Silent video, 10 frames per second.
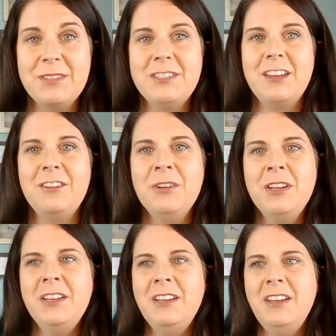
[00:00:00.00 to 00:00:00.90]
And so
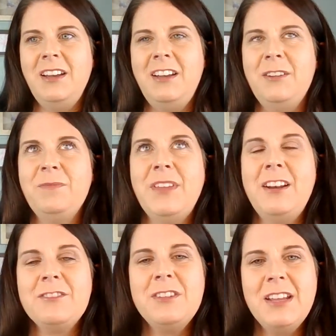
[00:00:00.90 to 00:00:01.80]
um, they
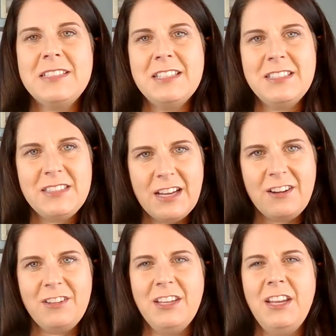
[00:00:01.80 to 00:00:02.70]
don't
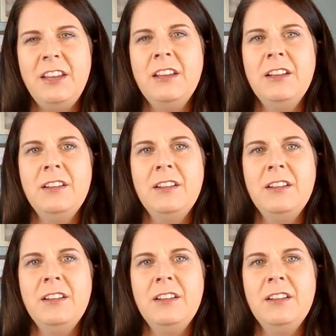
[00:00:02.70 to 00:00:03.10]
necessarily